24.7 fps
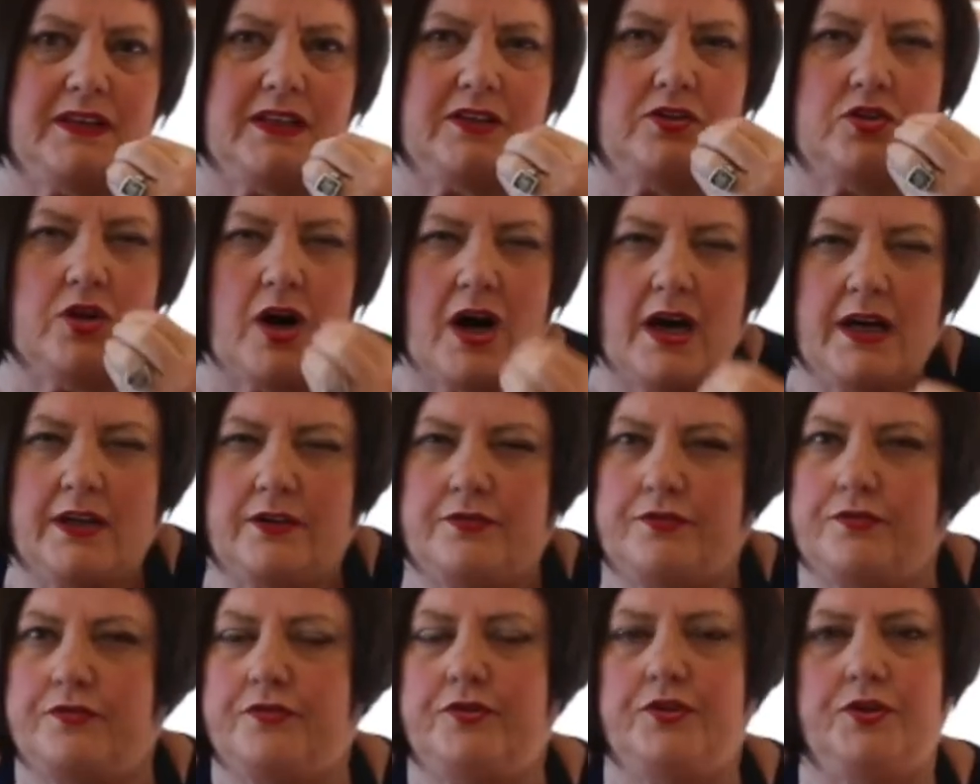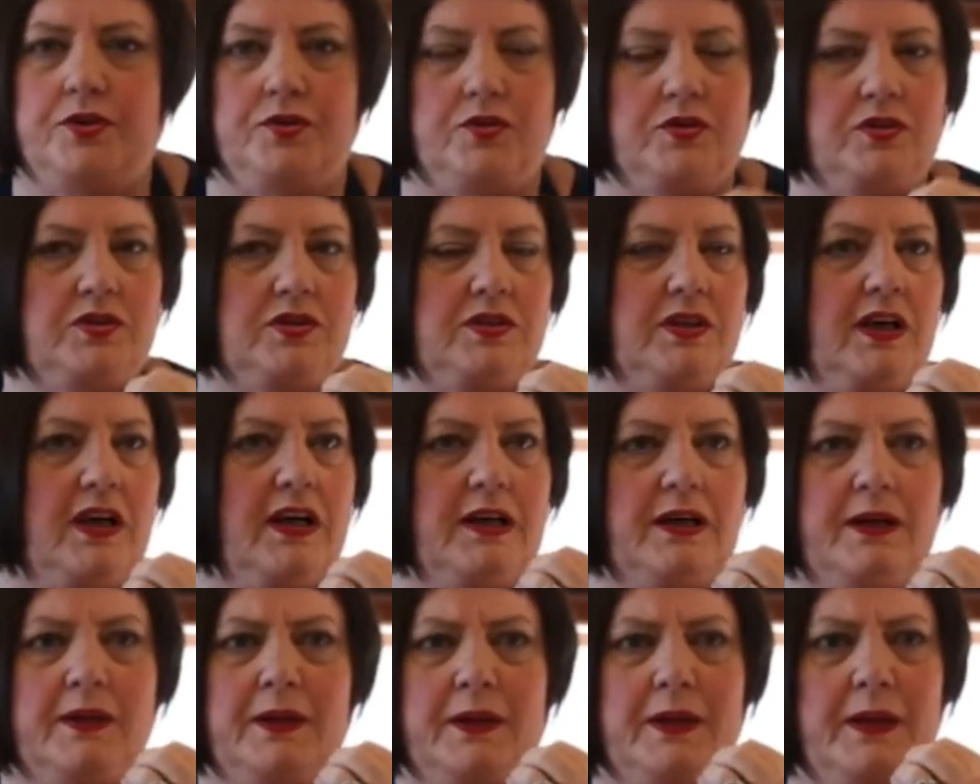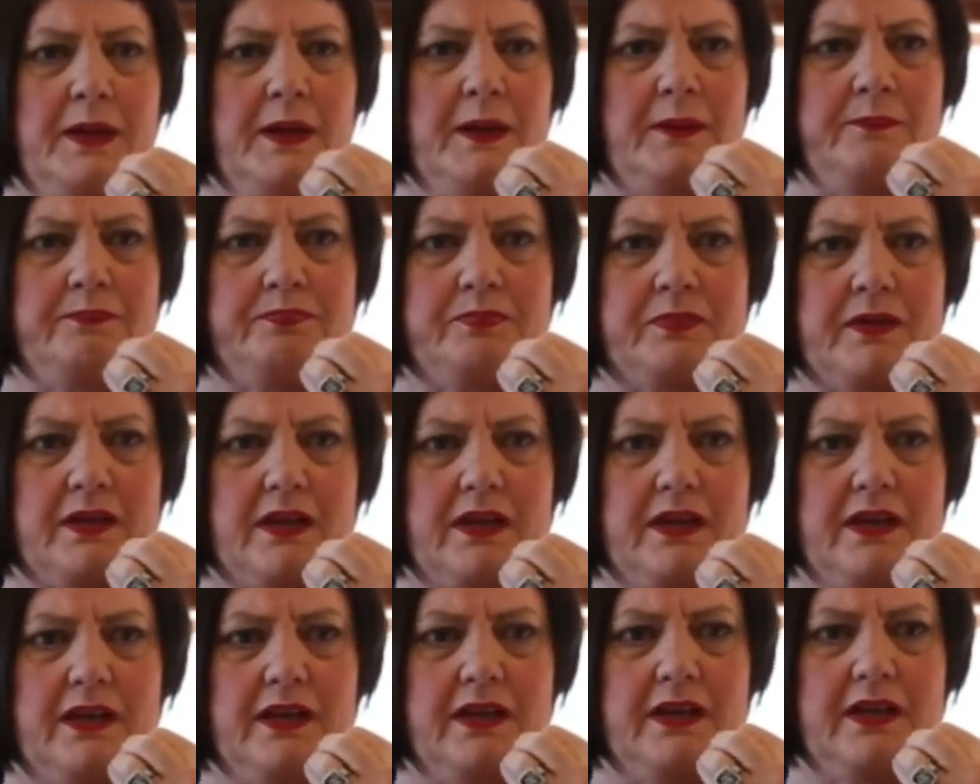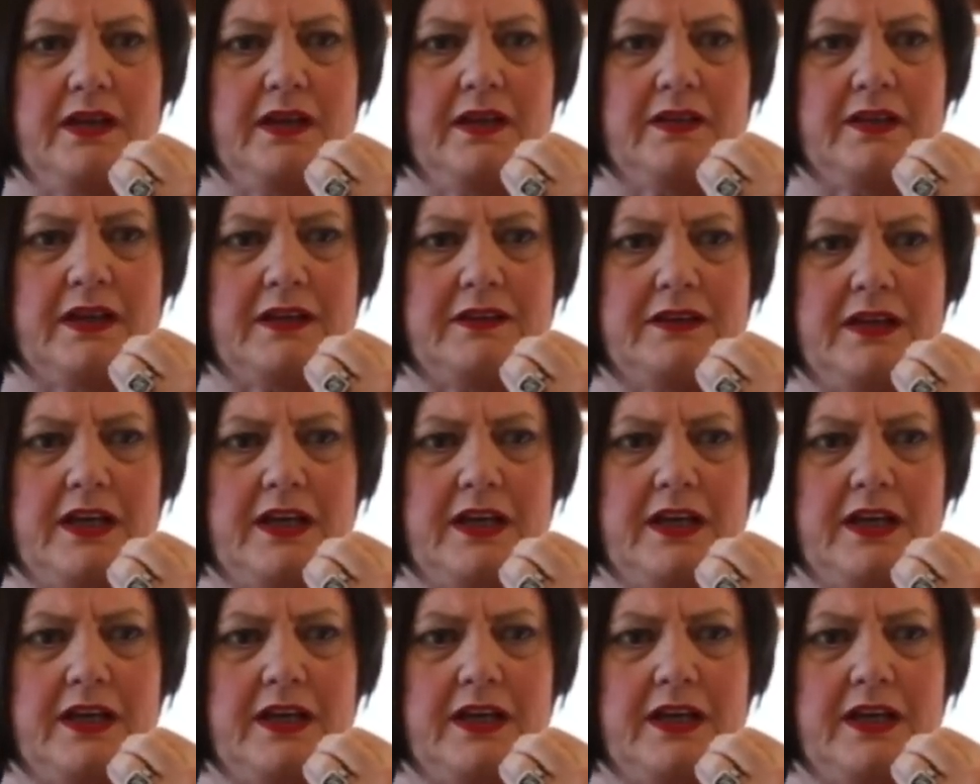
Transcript: dried fruit that